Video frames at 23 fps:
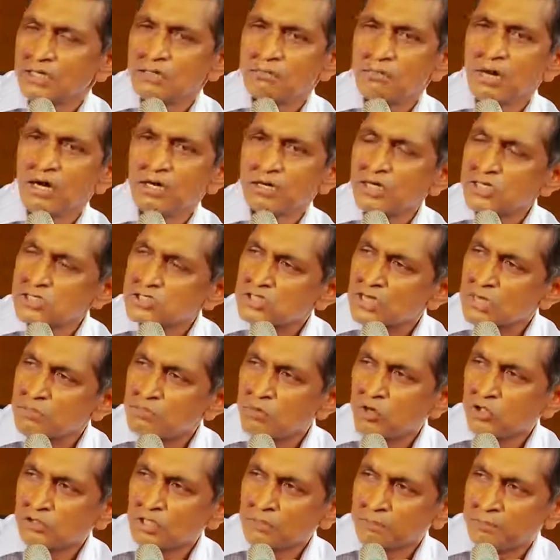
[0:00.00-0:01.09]
In Maharashtra,
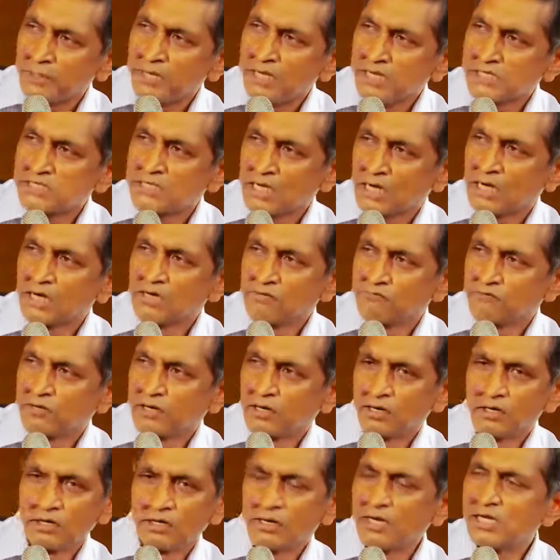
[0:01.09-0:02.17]
both are playing second
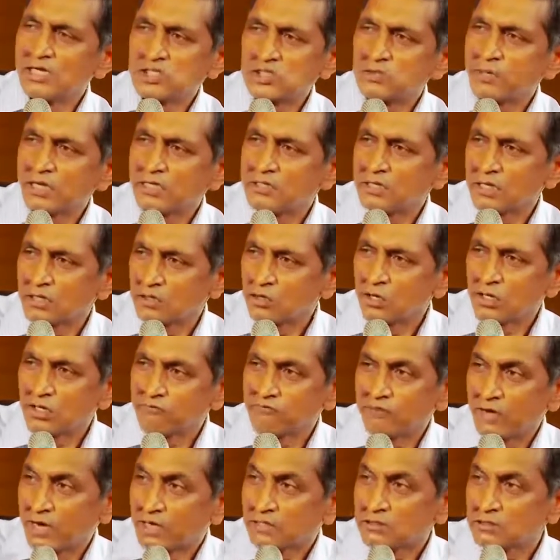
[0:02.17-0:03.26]
fiddle. Elsewhere, they are not a
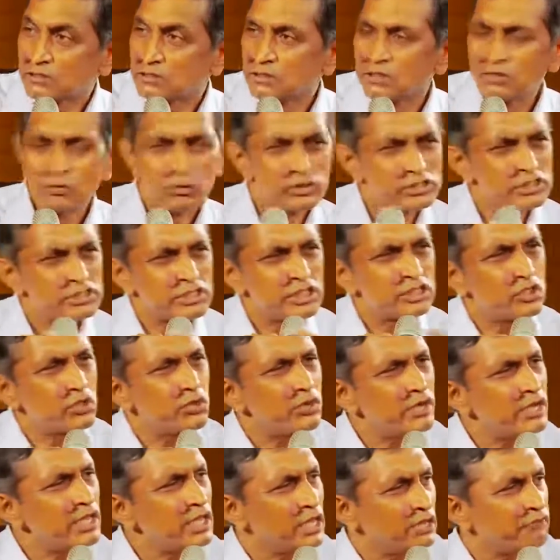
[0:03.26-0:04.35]
factor, which is a
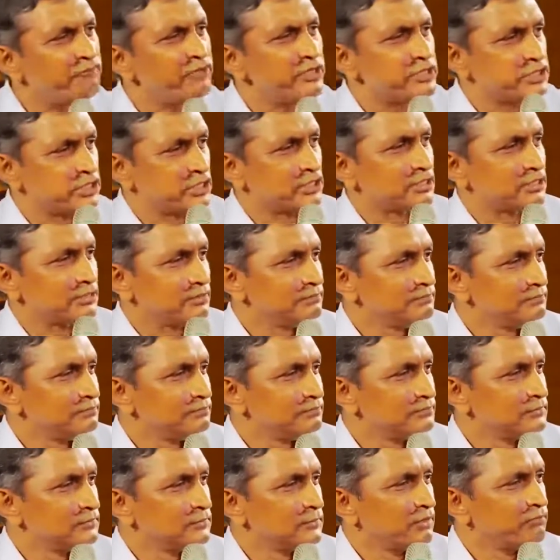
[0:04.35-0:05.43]
unique feature.
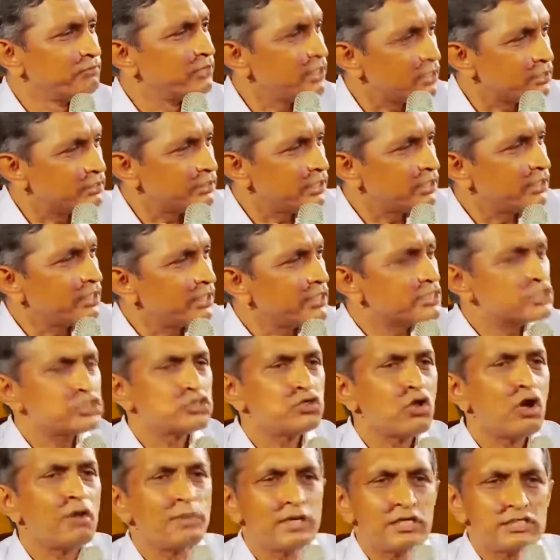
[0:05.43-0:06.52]
We are thinking it's
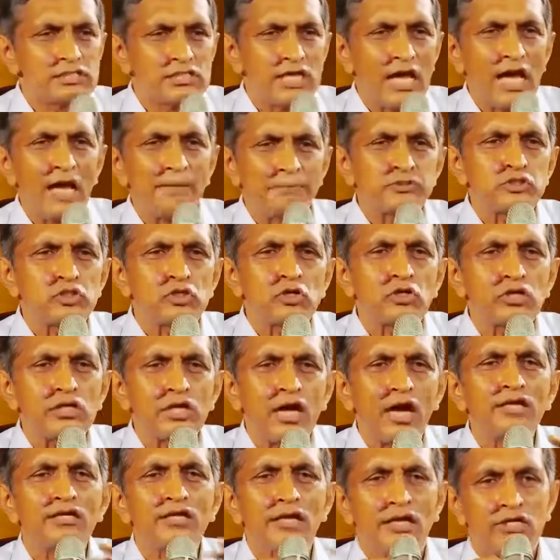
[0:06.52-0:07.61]
normal. It's absolutely
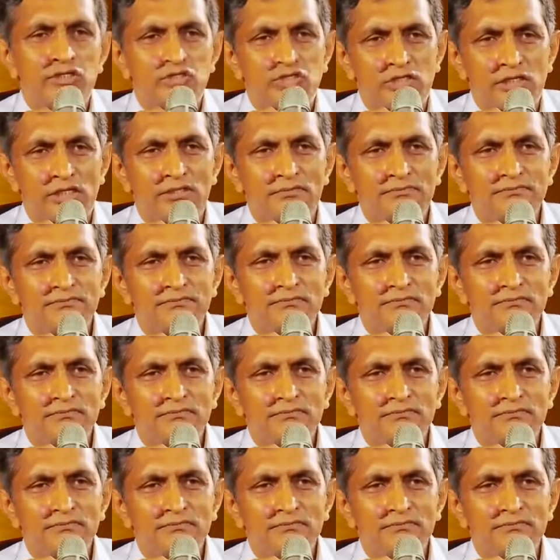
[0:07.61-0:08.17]
unnatural.